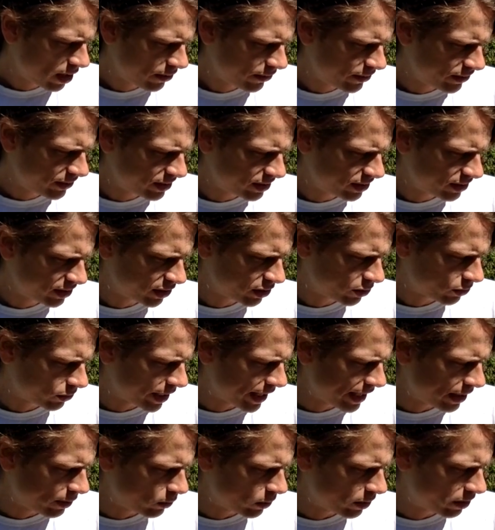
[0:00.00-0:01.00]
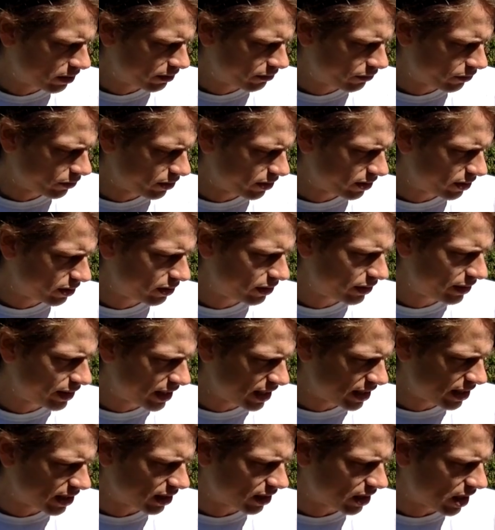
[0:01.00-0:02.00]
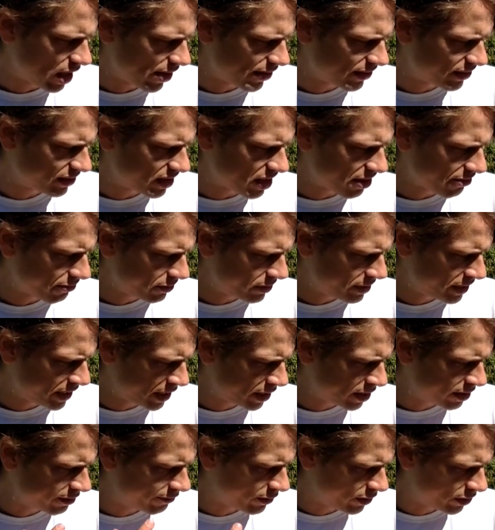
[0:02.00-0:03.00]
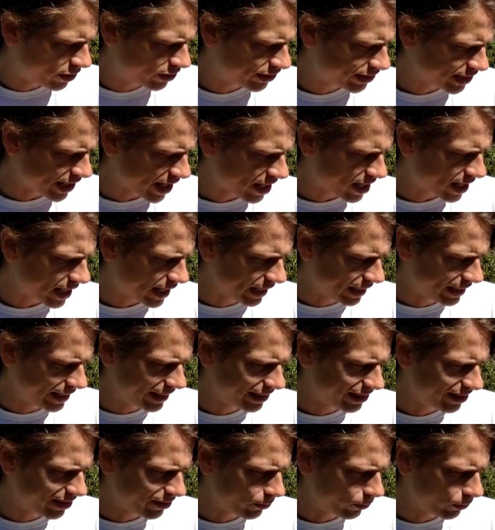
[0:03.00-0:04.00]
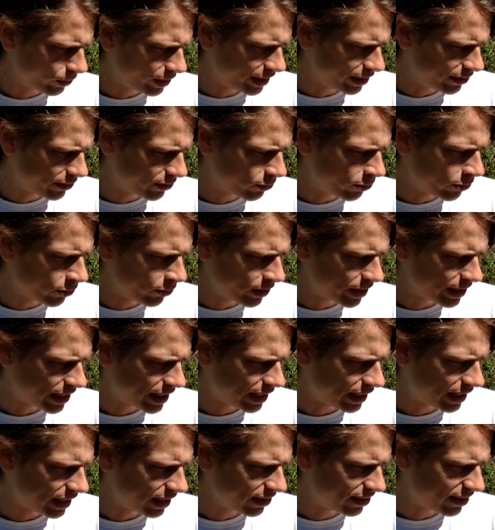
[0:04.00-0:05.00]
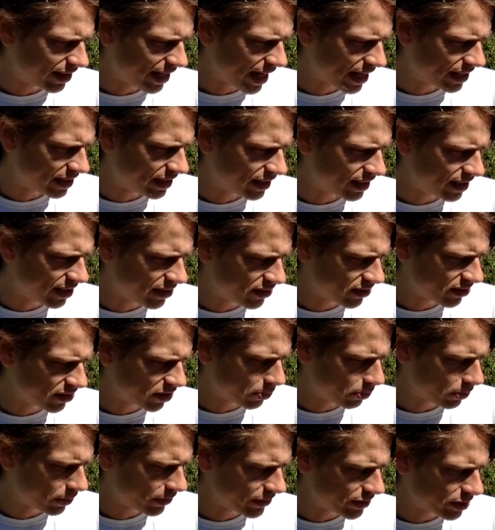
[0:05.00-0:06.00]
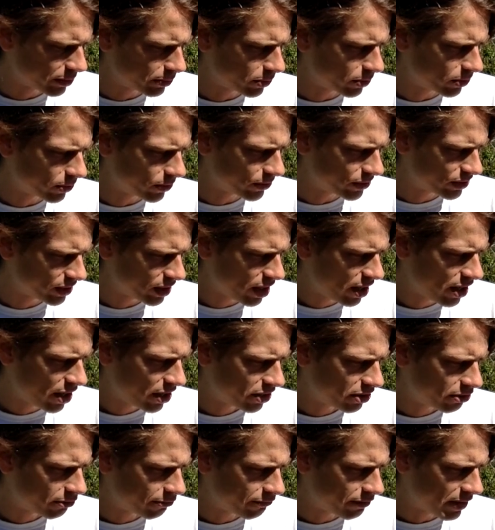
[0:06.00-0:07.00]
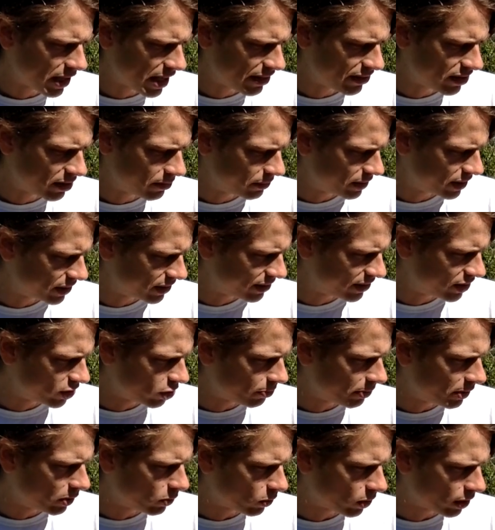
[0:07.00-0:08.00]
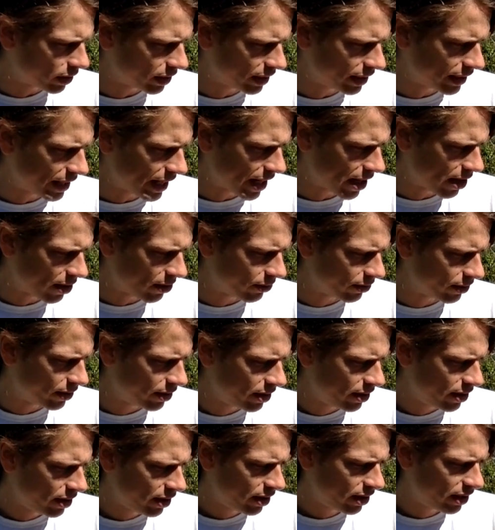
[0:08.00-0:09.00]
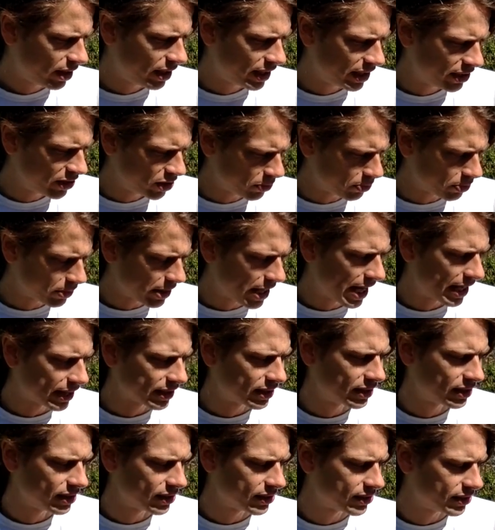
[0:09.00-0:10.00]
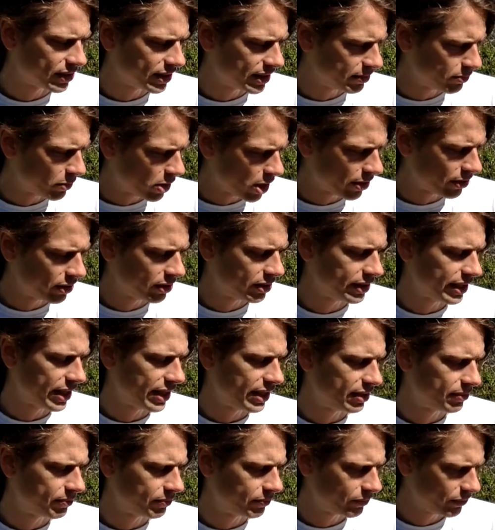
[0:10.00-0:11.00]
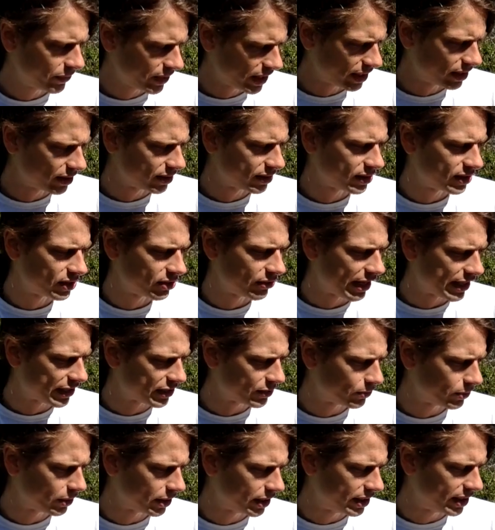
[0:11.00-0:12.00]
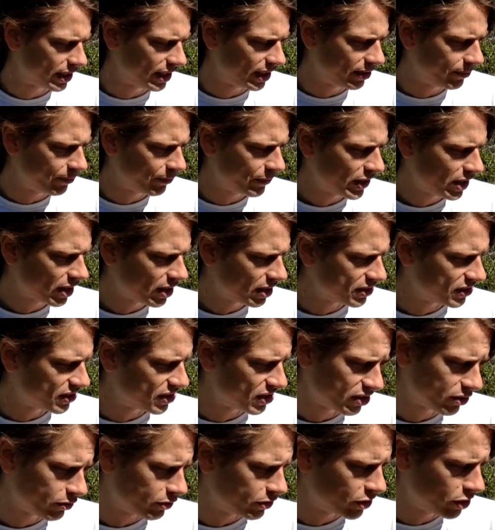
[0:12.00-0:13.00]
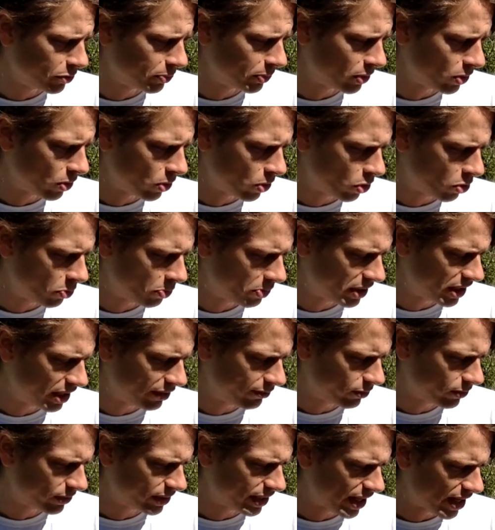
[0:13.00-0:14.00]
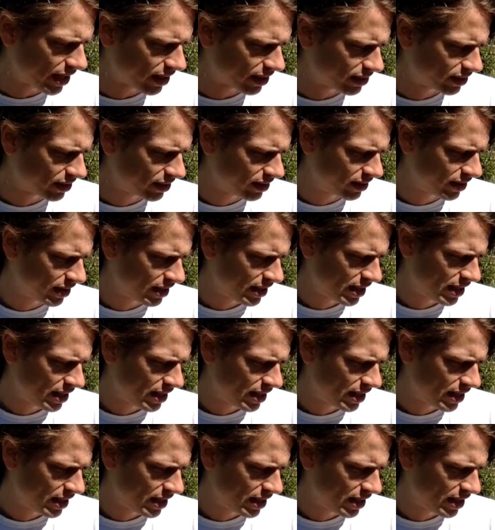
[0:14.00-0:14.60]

This is a great one for a lot of the stuff in here. If you just kind of like get the read through it and get the ideas and the principles, you'll find them to still be working out in your practice in modern day things. So that's really neat. This is a super old medieval text.